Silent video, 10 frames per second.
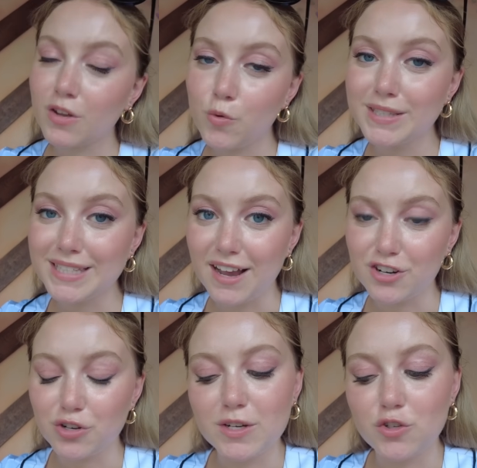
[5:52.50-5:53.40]
Quincy
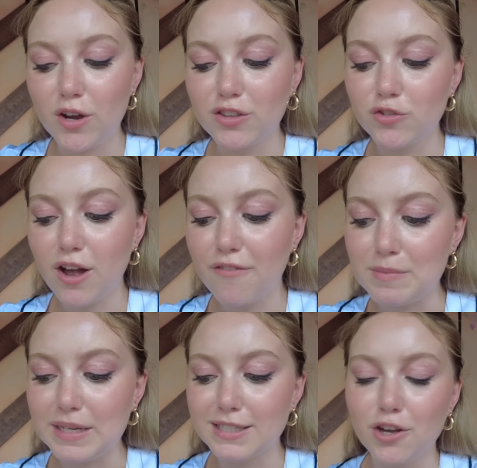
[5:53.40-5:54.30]
actually went and tried those out for
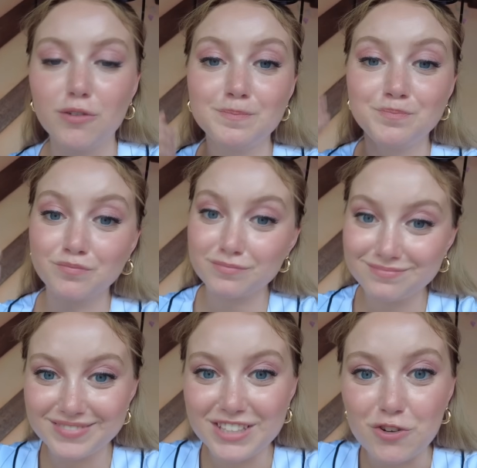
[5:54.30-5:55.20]
me, so
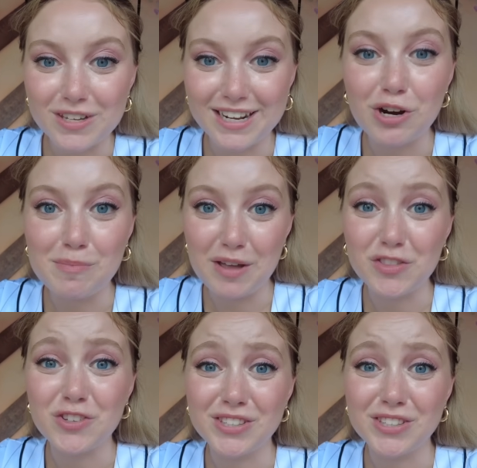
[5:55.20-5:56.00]
you can hear about those